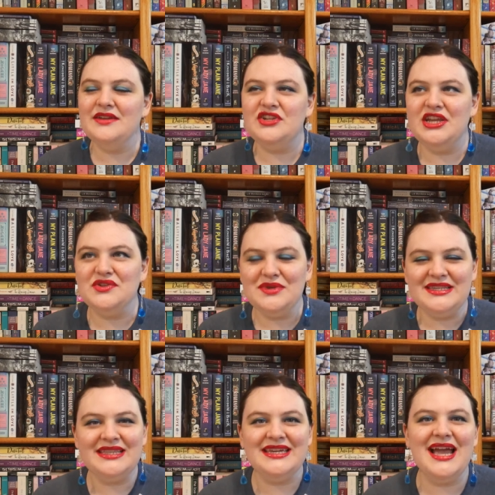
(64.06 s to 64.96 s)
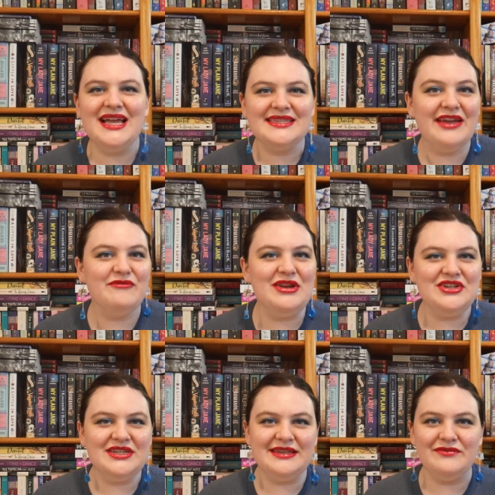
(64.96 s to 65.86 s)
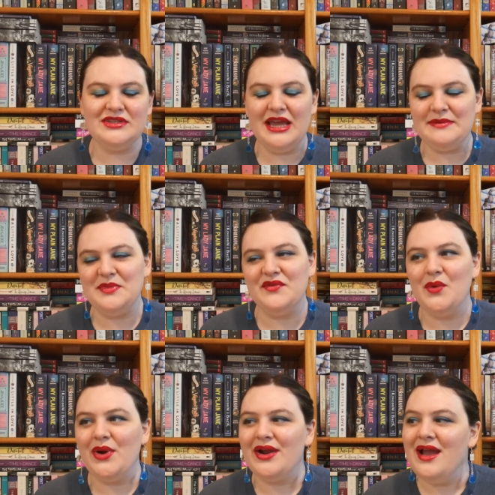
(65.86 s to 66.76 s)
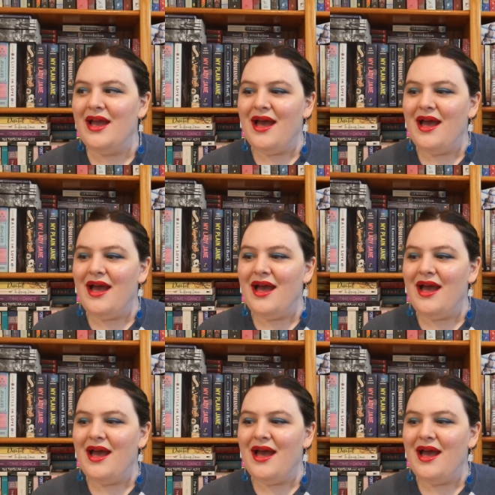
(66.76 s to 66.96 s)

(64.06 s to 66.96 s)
of changed recently, as I have mentioned several times before.